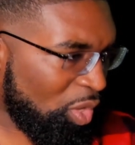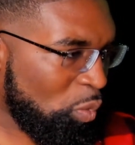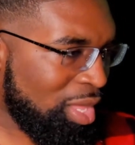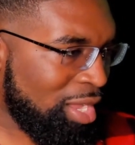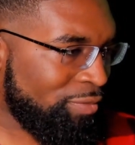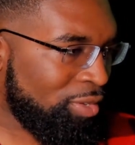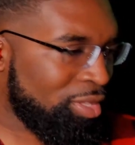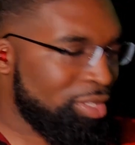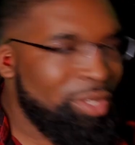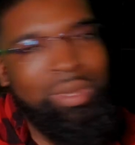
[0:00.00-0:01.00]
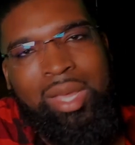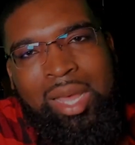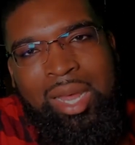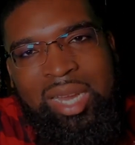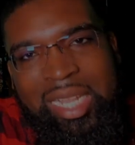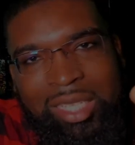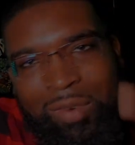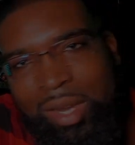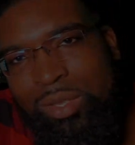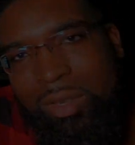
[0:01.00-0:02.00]
without further ado, let's get
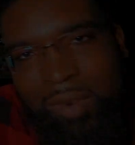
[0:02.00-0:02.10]
right into the